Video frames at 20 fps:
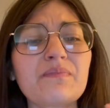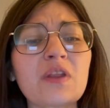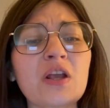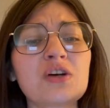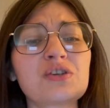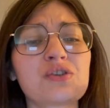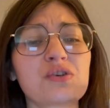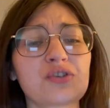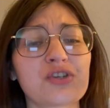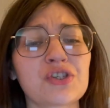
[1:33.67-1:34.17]

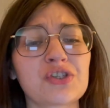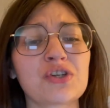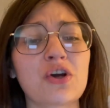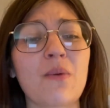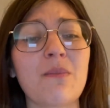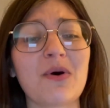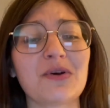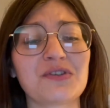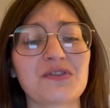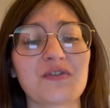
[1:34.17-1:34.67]
So just know
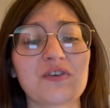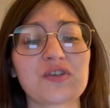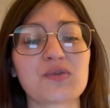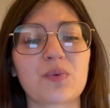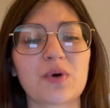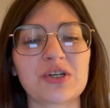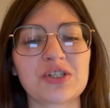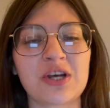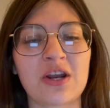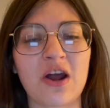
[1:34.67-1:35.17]
most of these
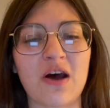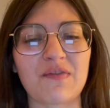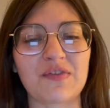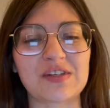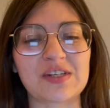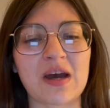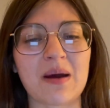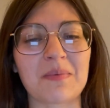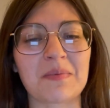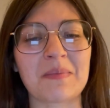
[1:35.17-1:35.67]
were done off the
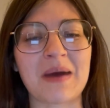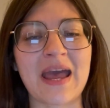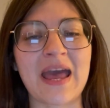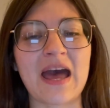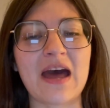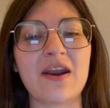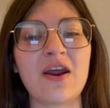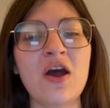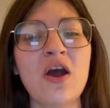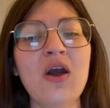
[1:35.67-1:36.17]
top of my
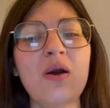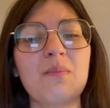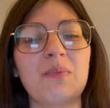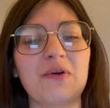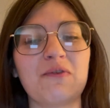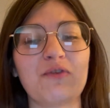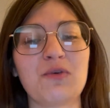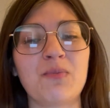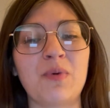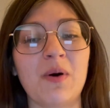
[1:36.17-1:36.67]
head, but
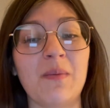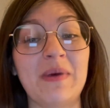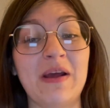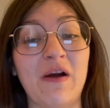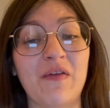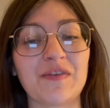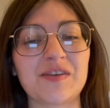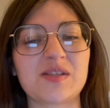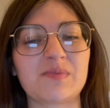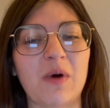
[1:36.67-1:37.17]
if you put me
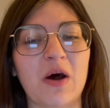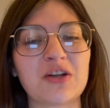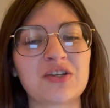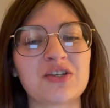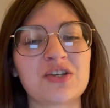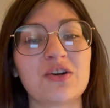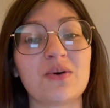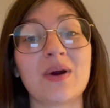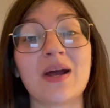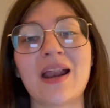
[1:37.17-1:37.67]
on the spot
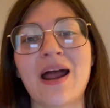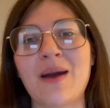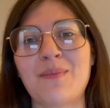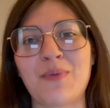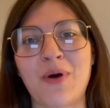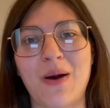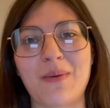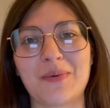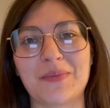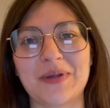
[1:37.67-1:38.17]
to do it, I
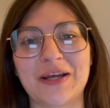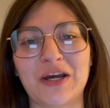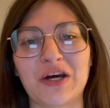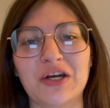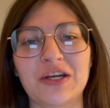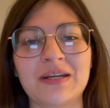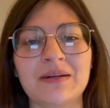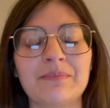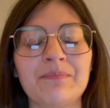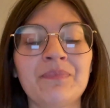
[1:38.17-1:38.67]
probably
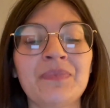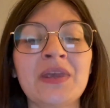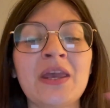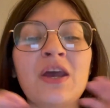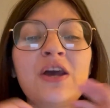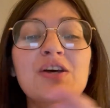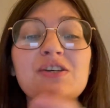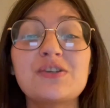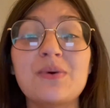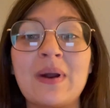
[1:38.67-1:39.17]
couldn't.
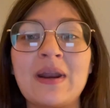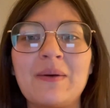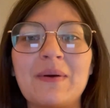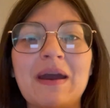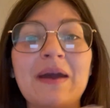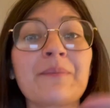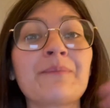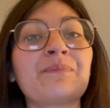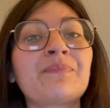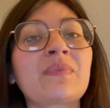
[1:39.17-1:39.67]
So
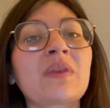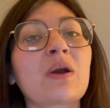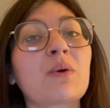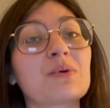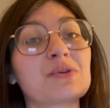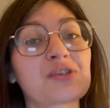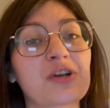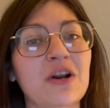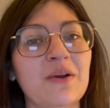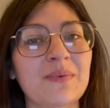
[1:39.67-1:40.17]
anyway, we're
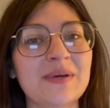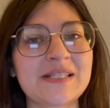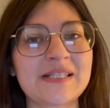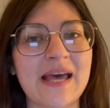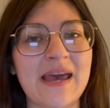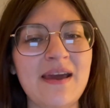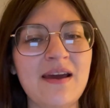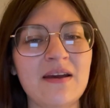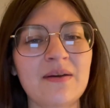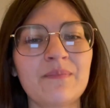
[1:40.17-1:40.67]
starting with
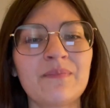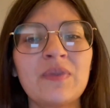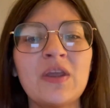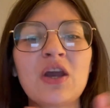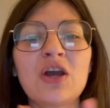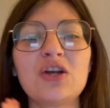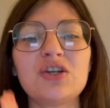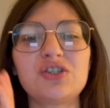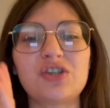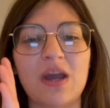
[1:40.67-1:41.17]
Psych,
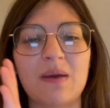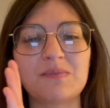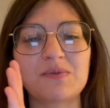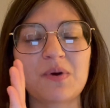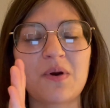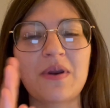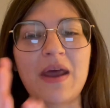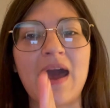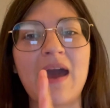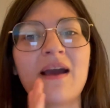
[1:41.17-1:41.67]
James
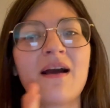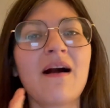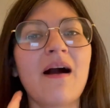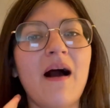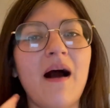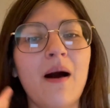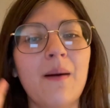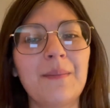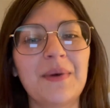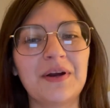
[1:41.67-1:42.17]
Roday,
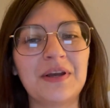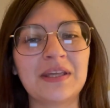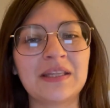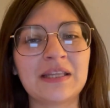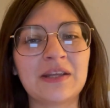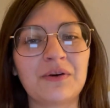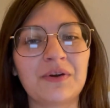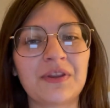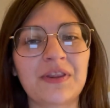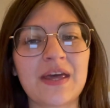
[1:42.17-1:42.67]
A Million
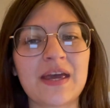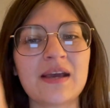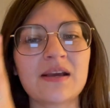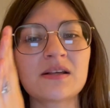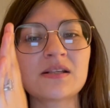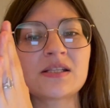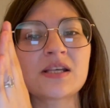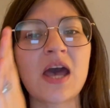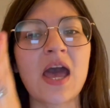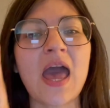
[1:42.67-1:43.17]
Little
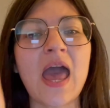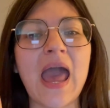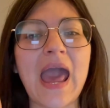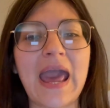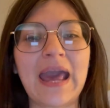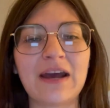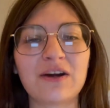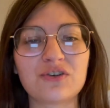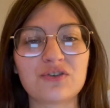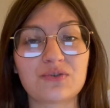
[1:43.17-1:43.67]
Things,
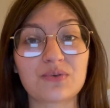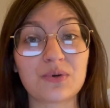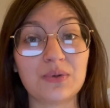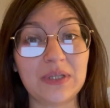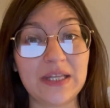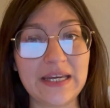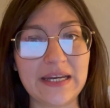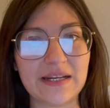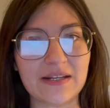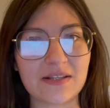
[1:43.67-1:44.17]
Andrew
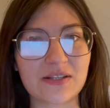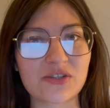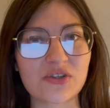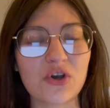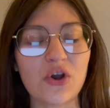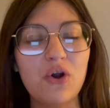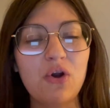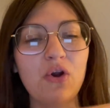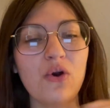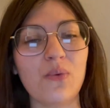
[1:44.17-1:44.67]
Leeds,
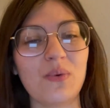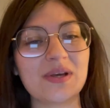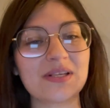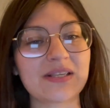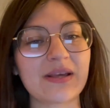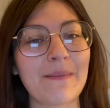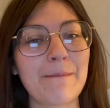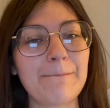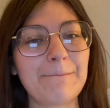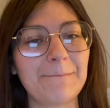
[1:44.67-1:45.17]
who was
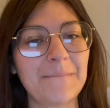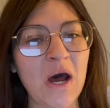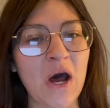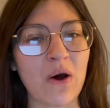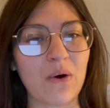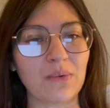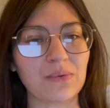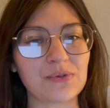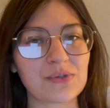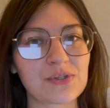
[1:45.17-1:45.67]
in
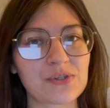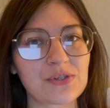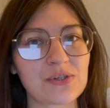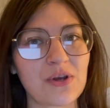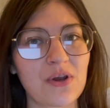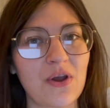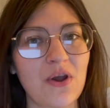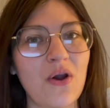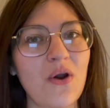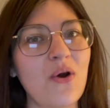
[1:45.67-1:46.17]
Bones.
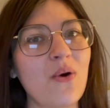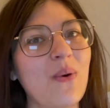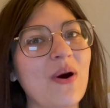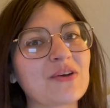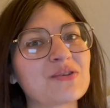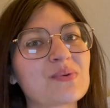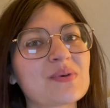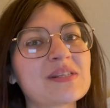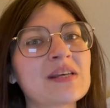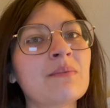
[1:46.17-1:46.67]
Who
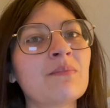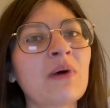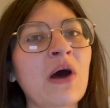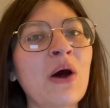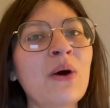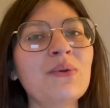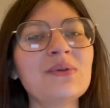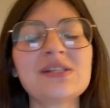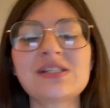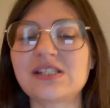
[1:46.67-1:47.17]
else was in
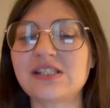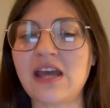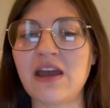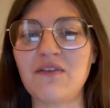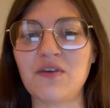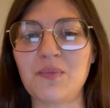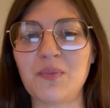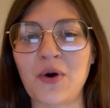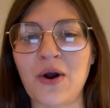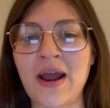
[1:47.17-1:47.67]
Bones?
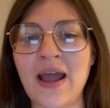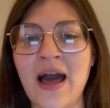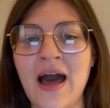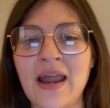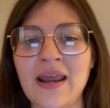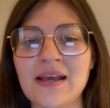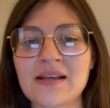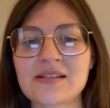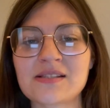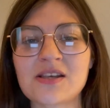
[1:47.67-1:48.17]
David
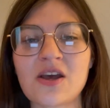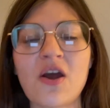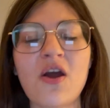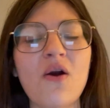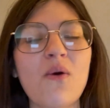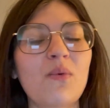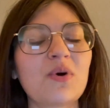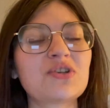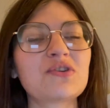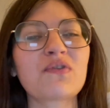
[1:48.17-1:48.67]
Boreanaz,
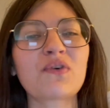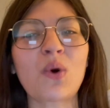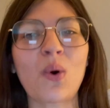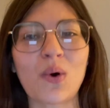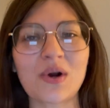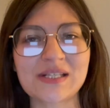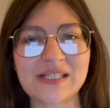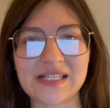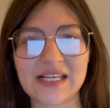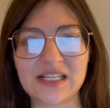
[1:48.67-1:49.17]
which of
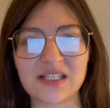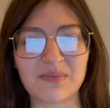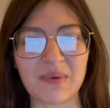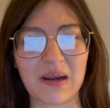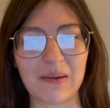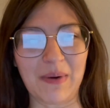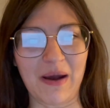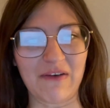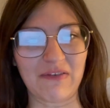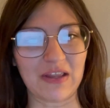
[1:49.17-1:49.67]
course leads me
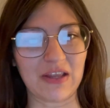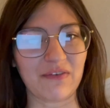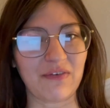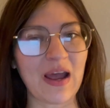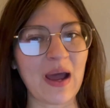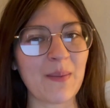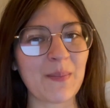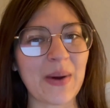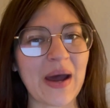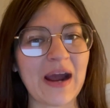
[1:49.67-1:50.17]
to Buffy the
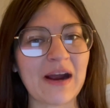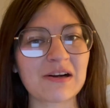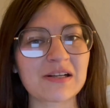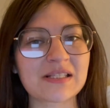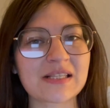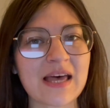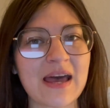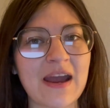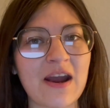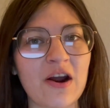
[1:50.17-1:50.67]
Vampire
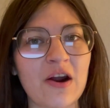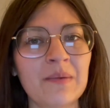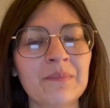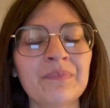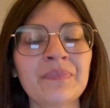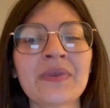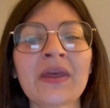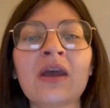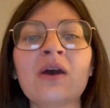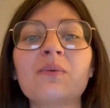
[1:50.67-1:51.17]
Slayer,
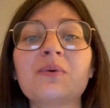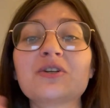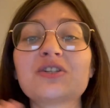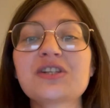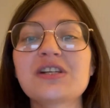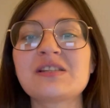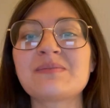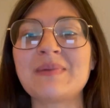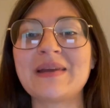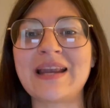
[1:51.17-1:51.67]
which
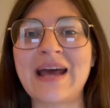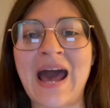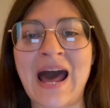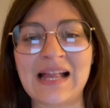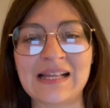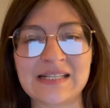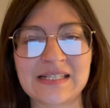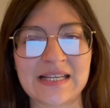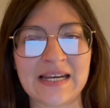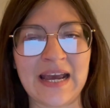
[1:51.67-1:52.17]
leads me to
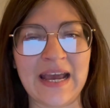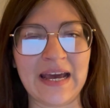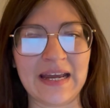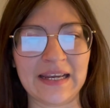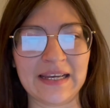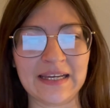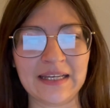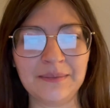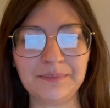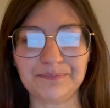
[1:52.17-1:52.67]
Allison
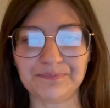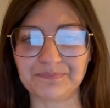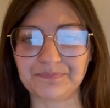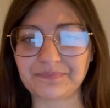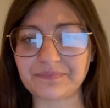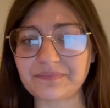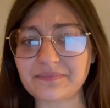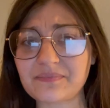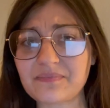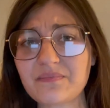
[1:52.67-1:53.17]
Hannigan,
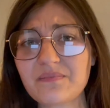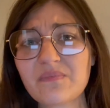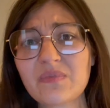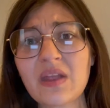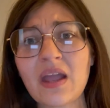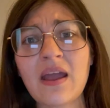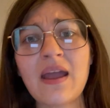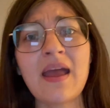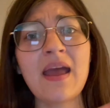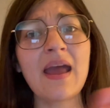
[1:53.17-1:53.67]

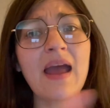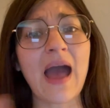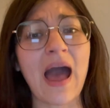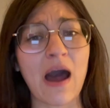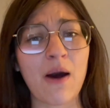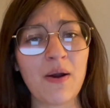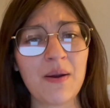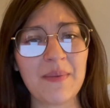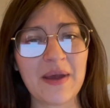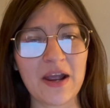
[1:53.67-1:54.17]

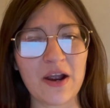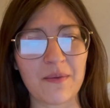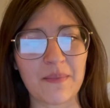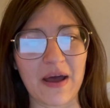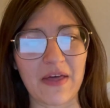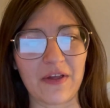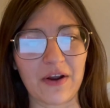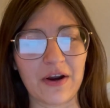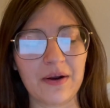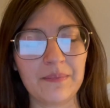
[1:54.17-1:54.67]
How I Met Your
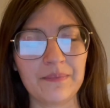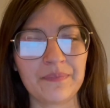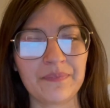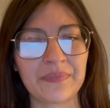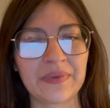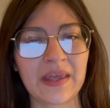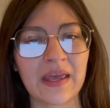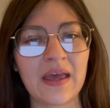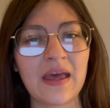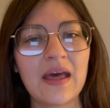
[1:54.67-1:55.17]
Mother,
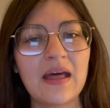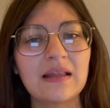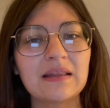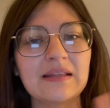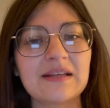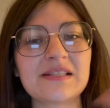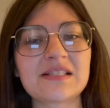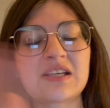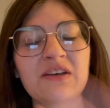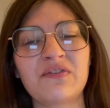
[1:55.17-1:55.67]

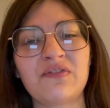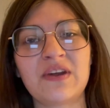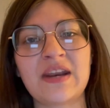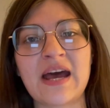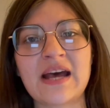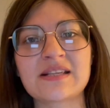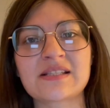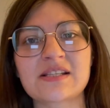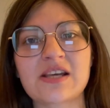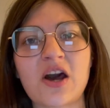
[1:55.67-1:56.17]
Lindsay
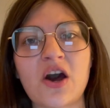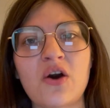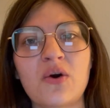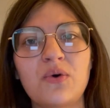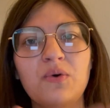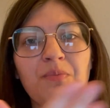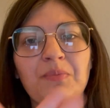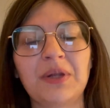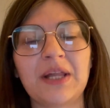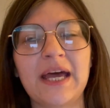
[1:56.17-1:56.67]
Finesca,
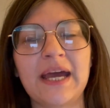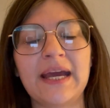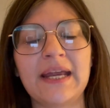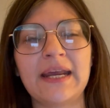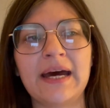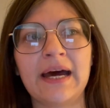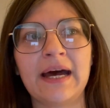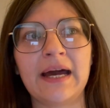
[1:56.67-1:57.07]
who played